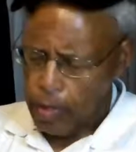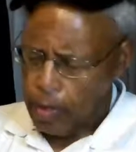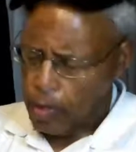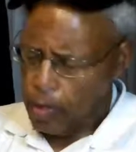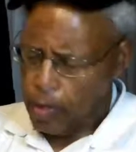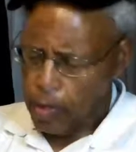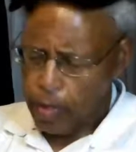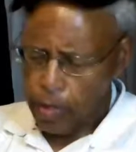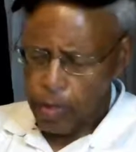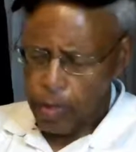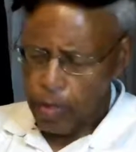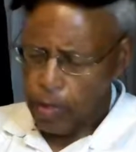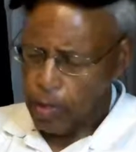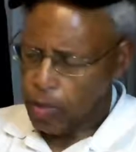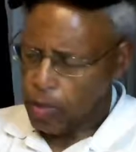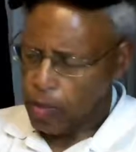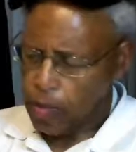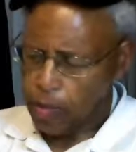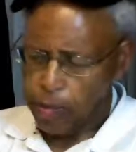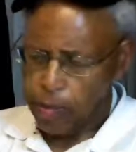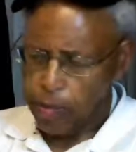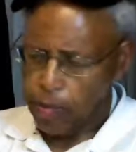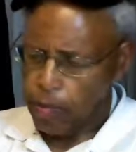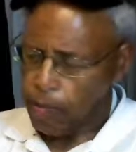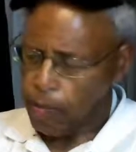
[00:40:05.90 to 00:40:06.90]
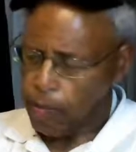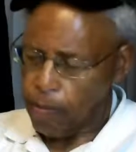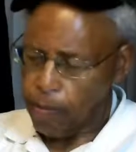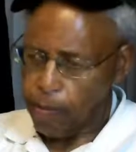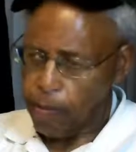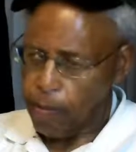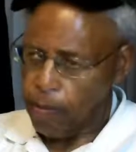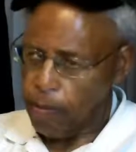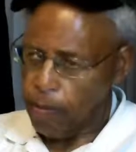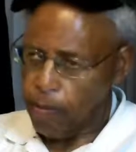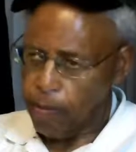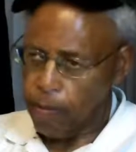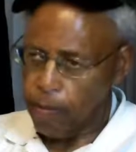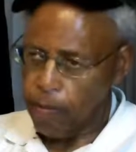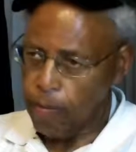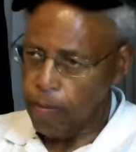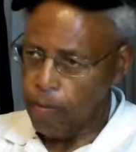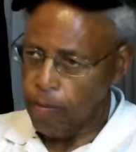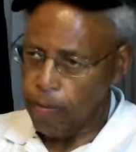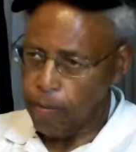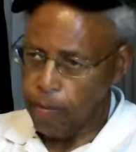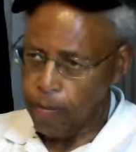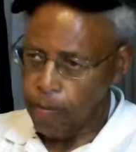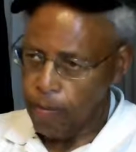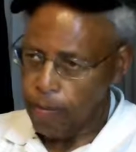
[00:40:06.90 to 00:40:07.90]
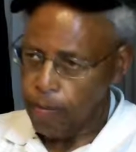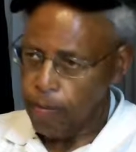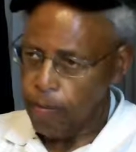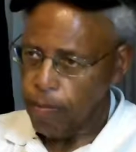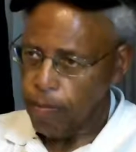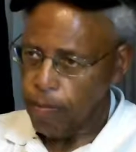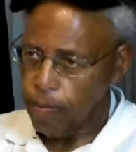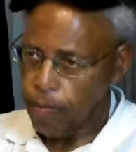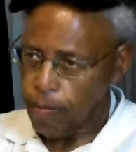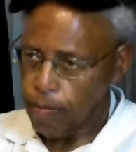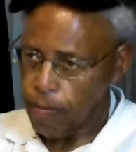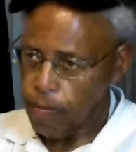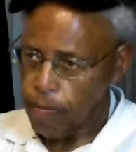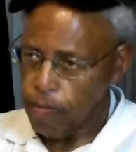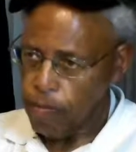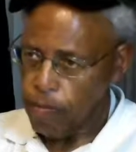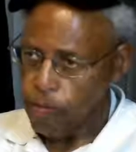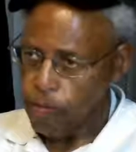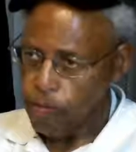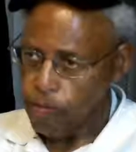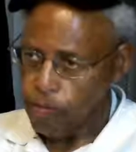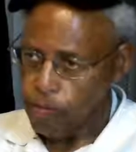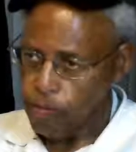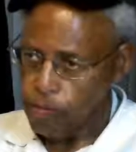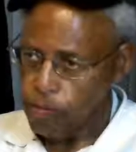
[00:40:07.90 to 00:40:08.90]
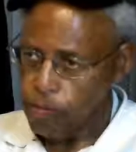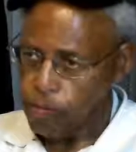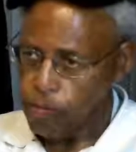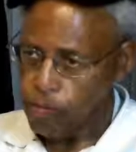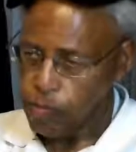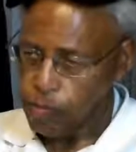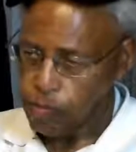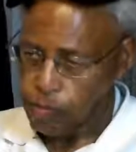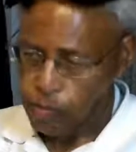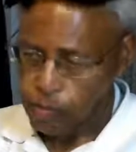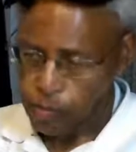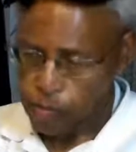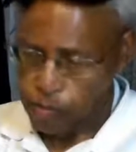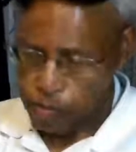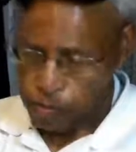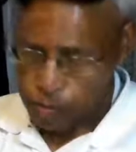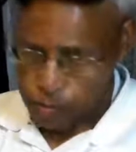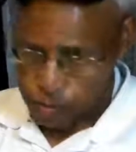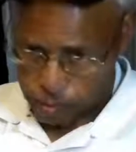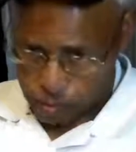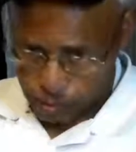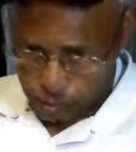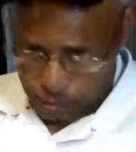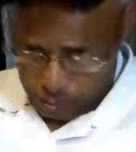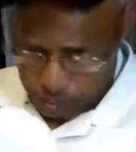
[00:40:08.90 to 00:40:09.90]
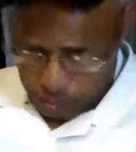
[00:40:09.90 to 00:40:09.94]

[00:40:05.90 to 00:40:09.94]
I call it the major on the minors. They, te- they keep te- teaching the